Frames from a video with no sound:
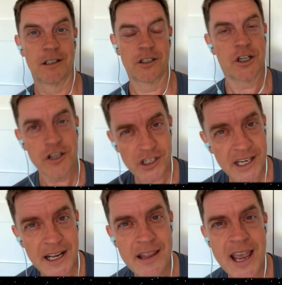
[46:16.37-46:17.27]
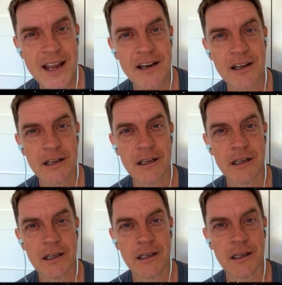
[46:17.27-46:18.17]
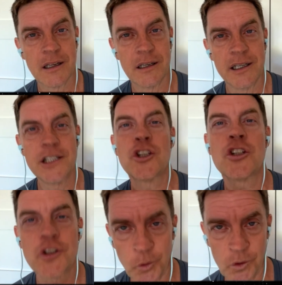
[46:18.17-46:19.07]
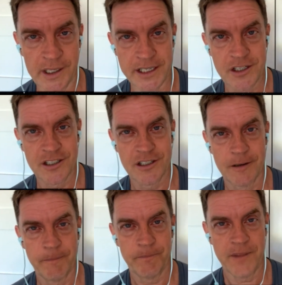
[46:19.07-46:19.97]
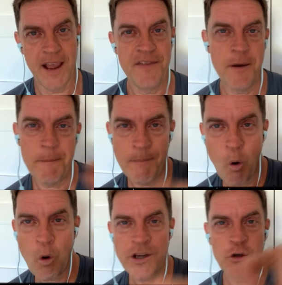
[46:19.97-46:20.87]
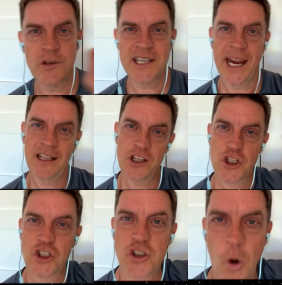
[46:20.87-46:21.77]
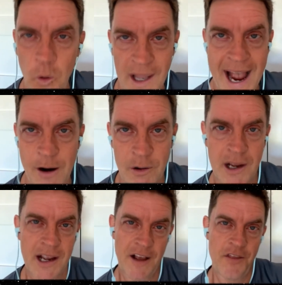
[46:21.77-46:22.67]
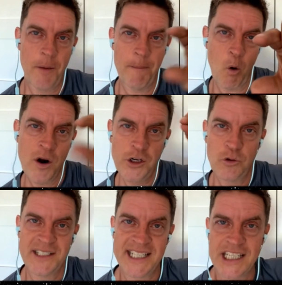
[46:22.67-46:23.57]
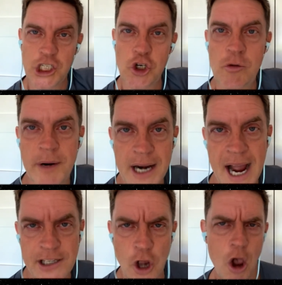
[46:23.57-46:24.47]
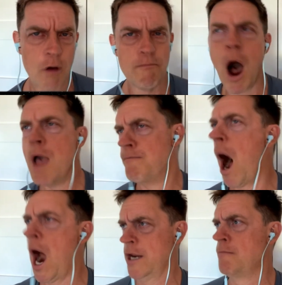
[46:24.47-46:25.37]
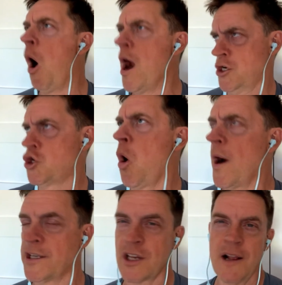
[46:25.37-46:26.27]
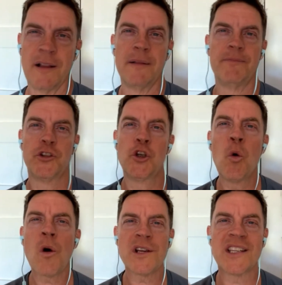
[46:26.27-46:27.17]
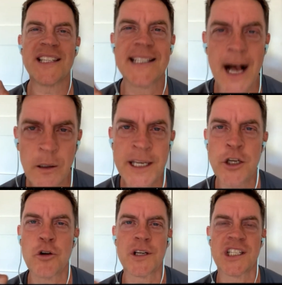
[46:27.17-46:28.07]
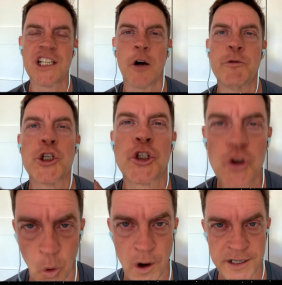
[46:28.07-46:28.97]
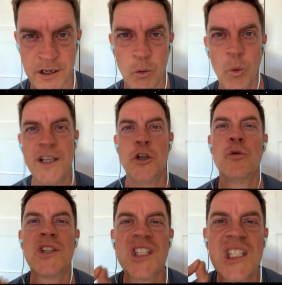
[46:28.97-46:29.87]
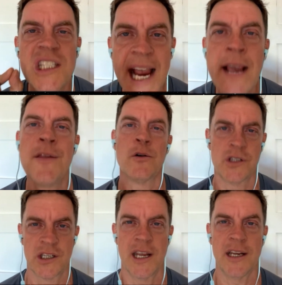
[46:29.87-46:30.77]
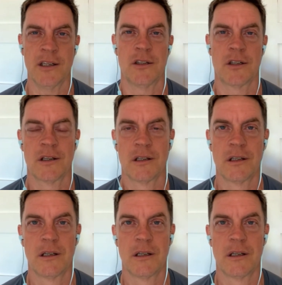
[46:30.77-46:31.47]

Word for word: Do you understand that? It's soulless. And the more you take the soul out and the more you dehumanize, my body, my choice, you are selling yourself short when you say those things.